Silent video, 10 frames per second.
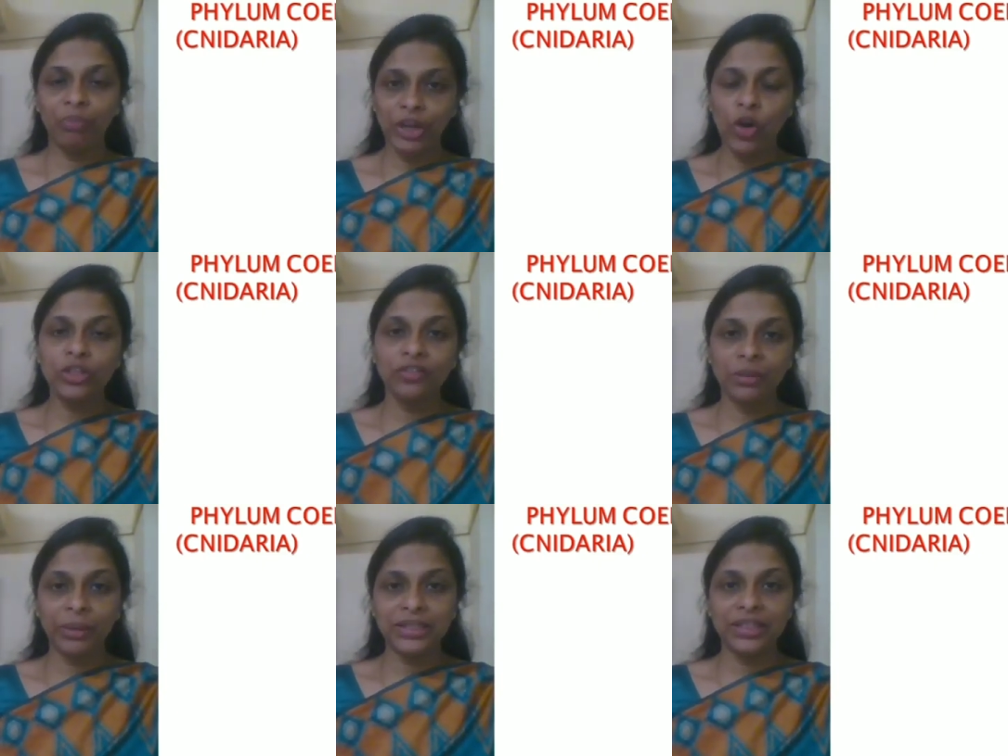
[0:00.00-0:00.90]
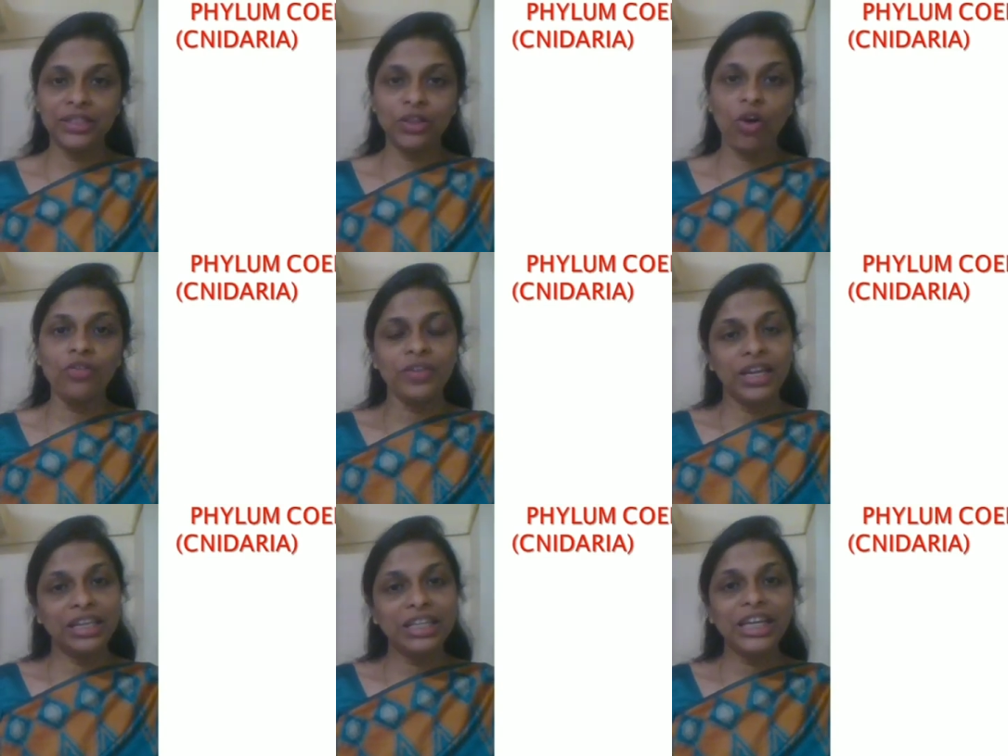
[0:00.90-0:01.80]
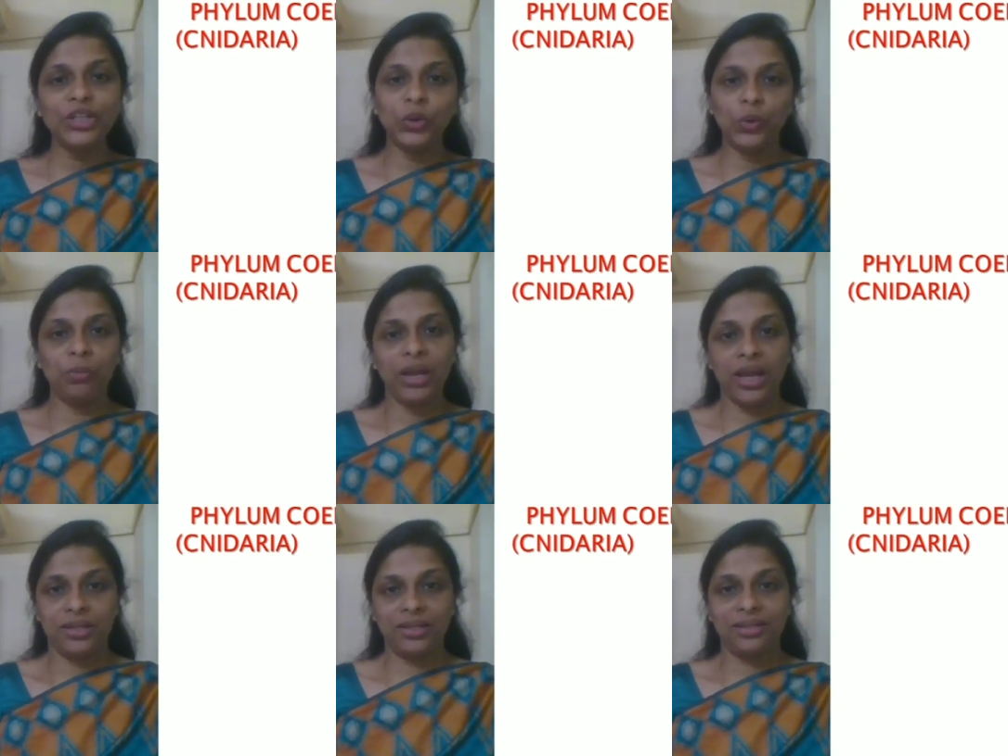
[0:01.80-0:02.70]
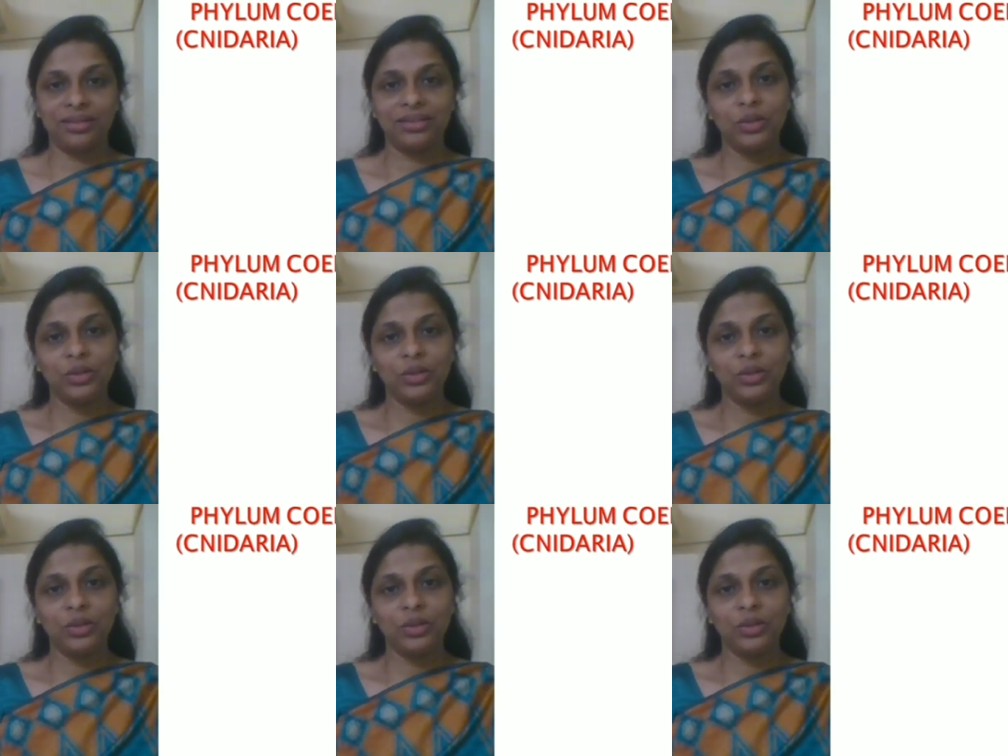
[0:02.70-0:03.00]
because of the presence of cnidoblast.